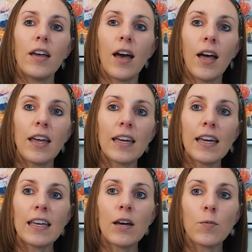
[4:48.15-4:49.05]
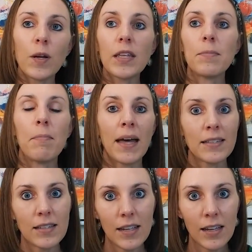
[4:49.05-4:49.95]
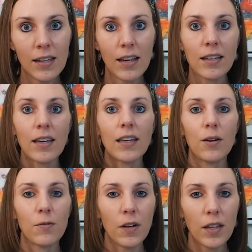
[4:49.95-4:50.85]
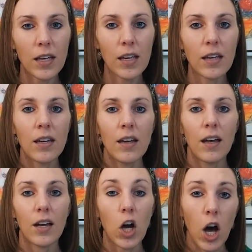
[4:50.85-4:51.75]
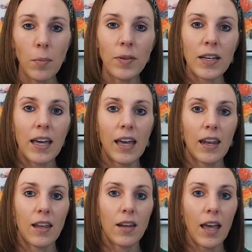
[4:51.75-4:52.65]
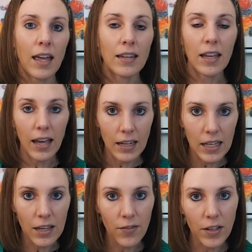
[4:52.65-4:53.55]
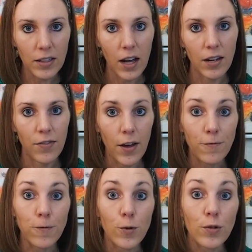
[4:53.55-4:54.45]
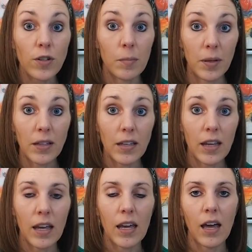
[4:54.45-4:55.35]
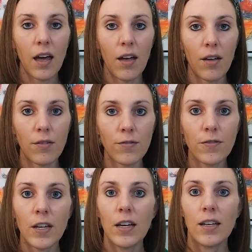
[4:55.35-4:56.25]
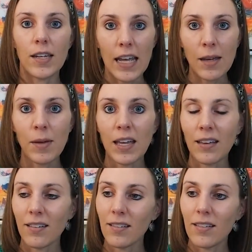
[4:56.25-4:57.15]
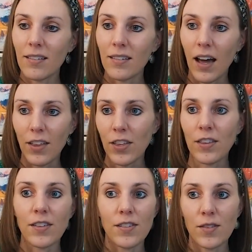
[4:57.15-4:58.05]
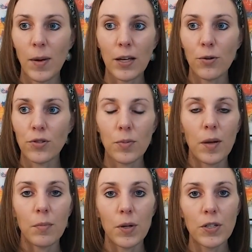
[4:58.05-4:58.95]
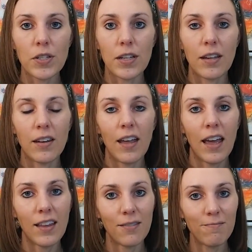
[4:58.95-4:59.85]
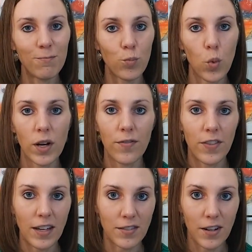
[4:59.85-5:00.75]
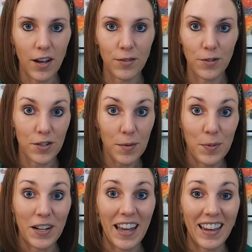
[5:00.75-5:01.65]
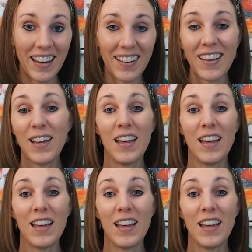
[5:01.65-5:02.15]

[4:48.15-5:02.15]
uh, it can get really messy it can get really complicated and and even kind of that vulnerability of naming i think this is my ultimate person and what if that's not reciprocated